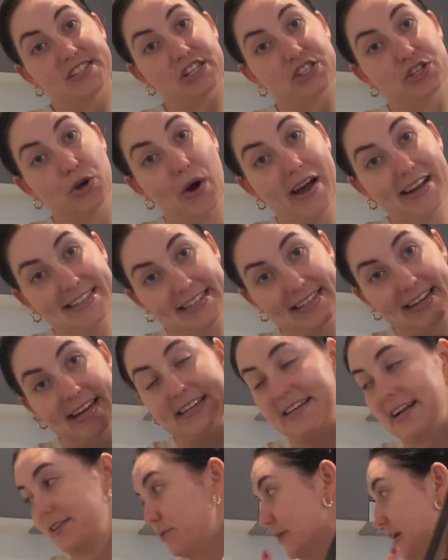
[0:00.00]
So I did get
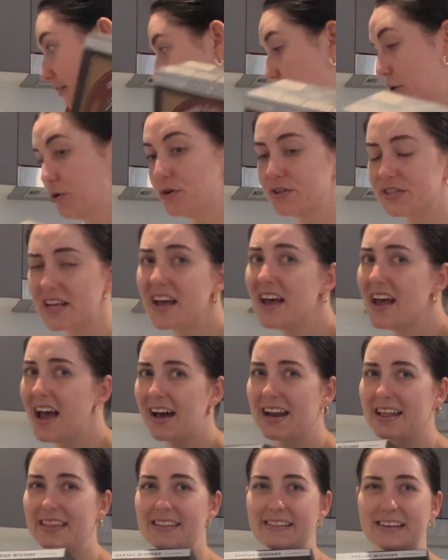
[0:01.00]
another one of those, and
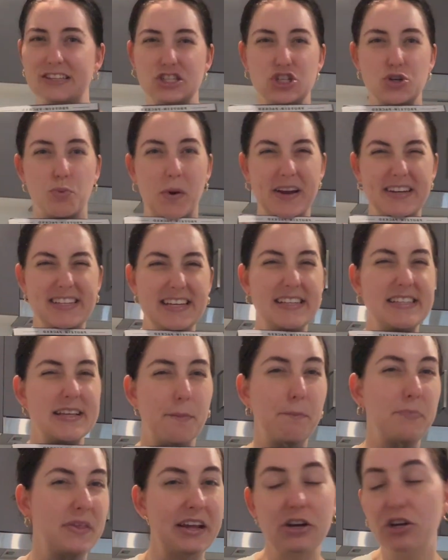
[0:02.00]
I think that's $20
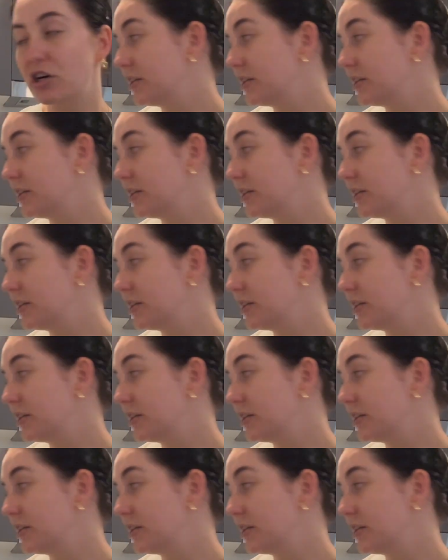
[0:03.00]
something.